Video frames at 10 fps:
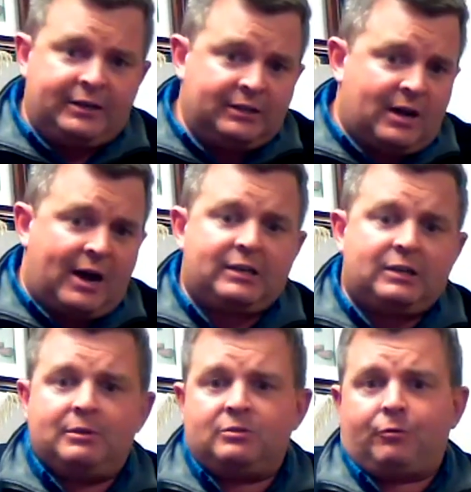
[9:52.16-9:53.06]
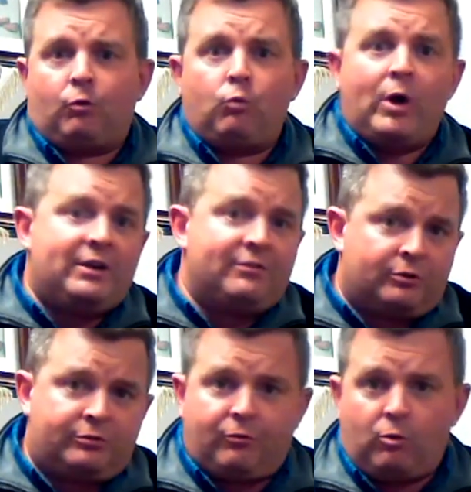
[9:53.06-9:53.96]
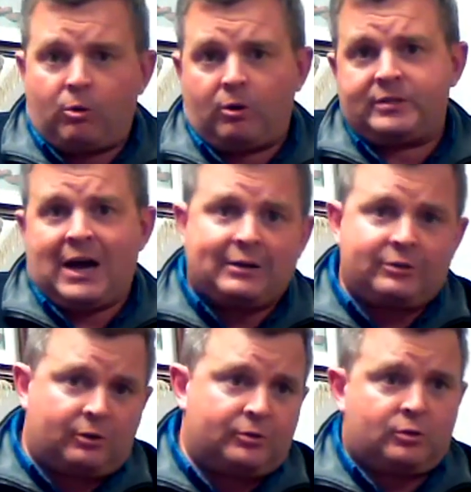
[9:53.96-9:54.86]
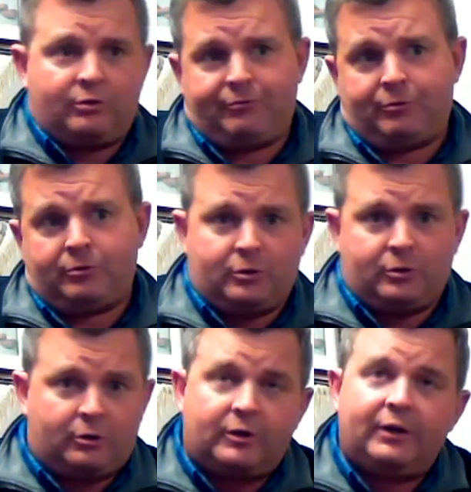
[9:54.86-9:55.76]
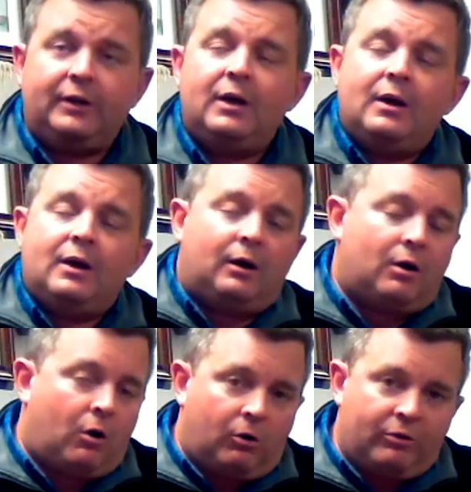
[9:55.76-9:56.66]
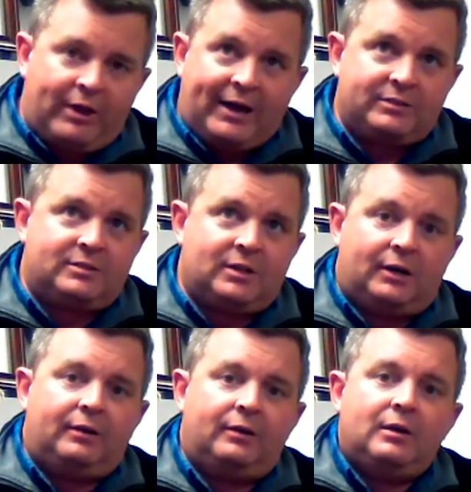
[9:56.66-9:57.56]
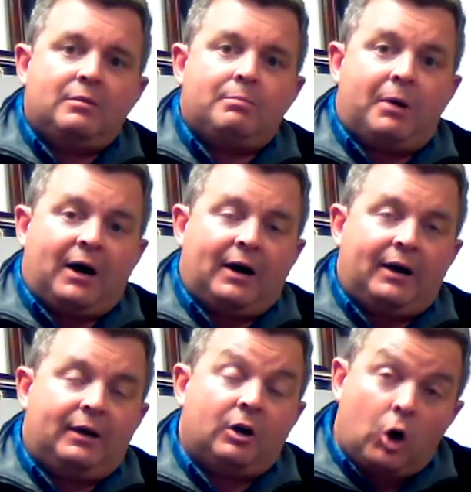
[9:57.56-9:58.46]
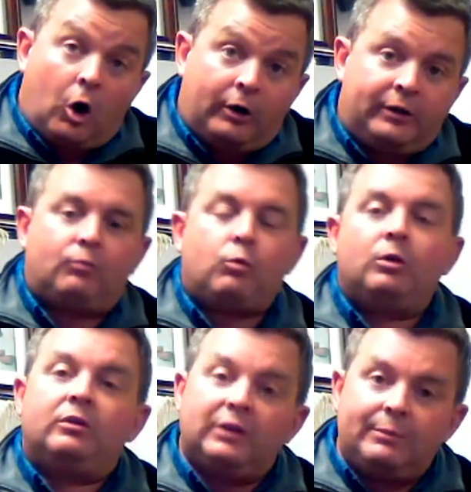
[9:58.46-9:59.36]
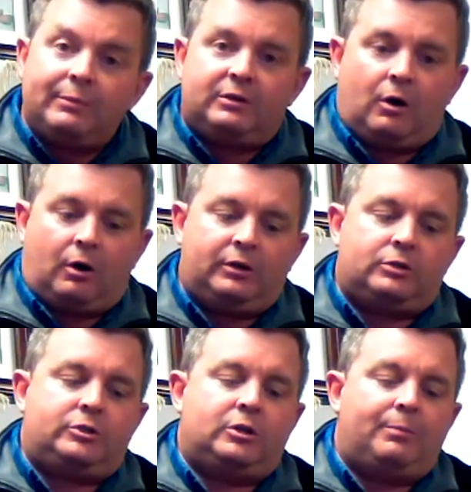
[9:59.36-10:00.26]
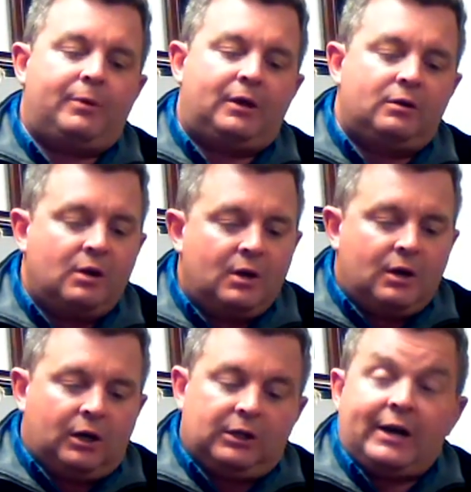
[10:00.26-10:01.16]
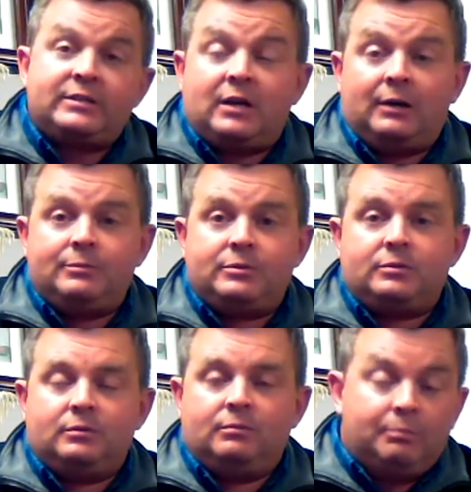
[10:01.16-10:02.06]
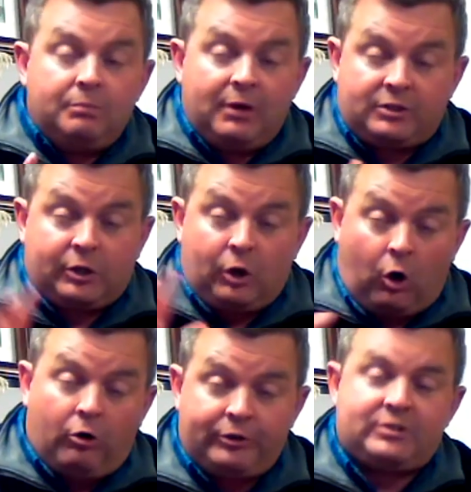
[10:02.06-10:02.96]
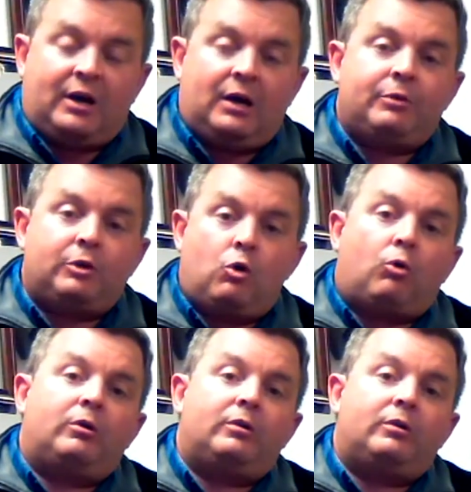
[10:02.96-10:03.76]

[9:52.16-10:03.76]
signing documents for waivers for doctors or for surgery, all that is done by a guardian. Well, a limited guardianship, and a lot of times, actually all the time, the